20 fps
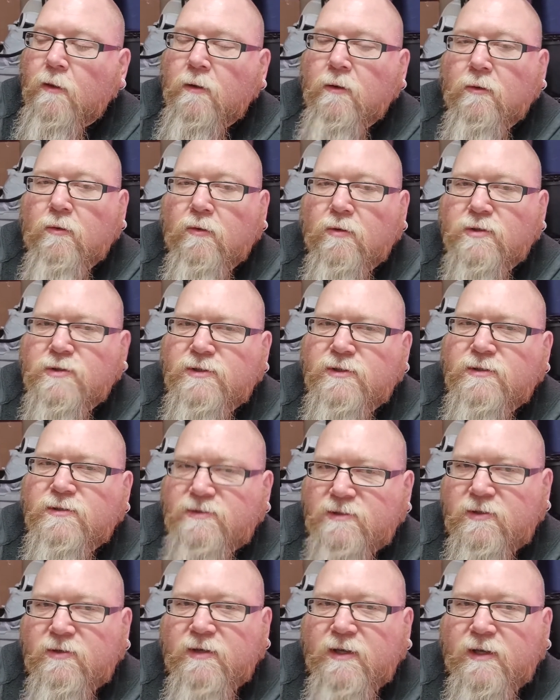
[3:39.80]
Of course, you
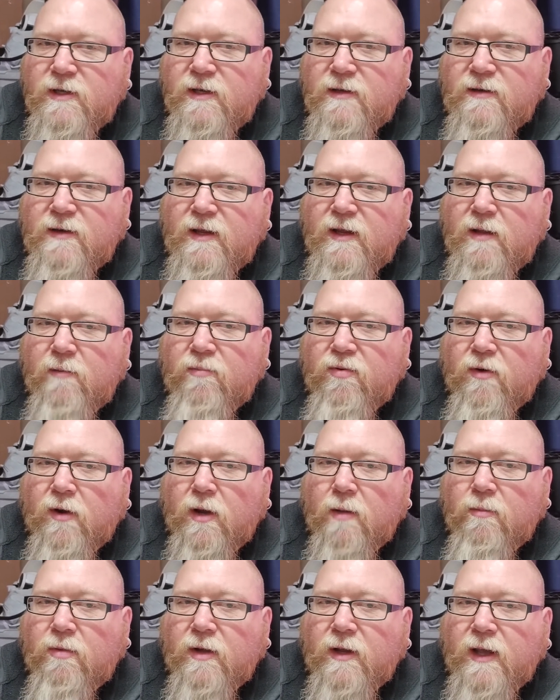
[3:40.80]
still get a ding
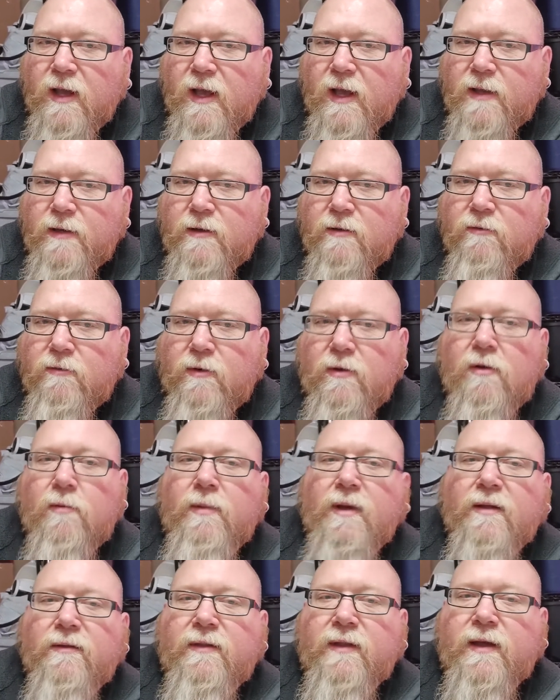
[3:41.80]
probably. I don't know
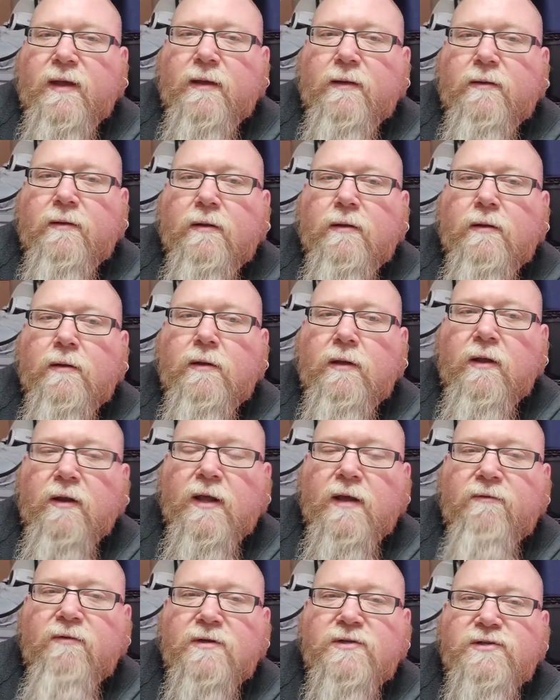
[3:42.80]
about that. You'd
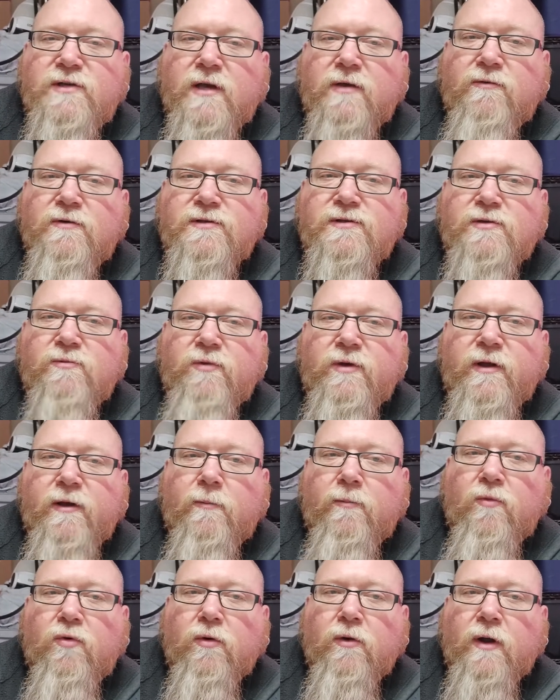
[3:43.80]
have to check with someone else
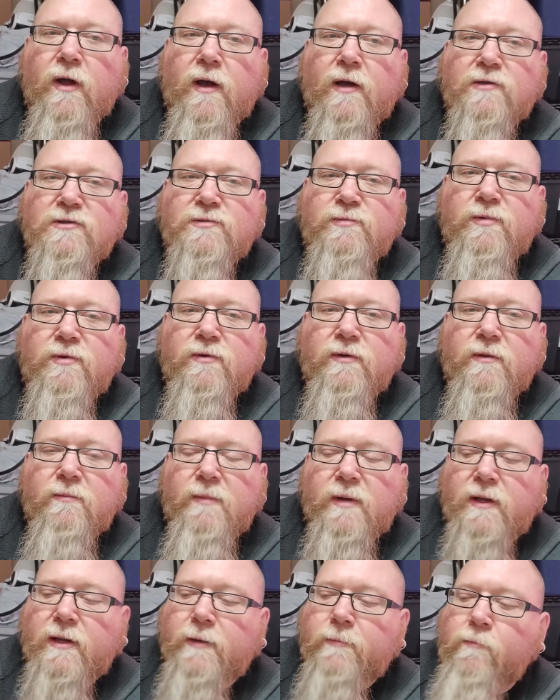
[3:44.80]
more knowledgeable than
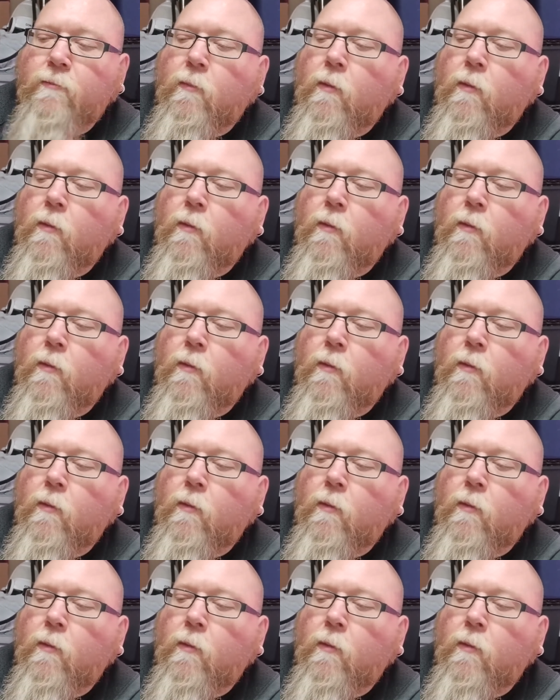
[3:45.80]
me.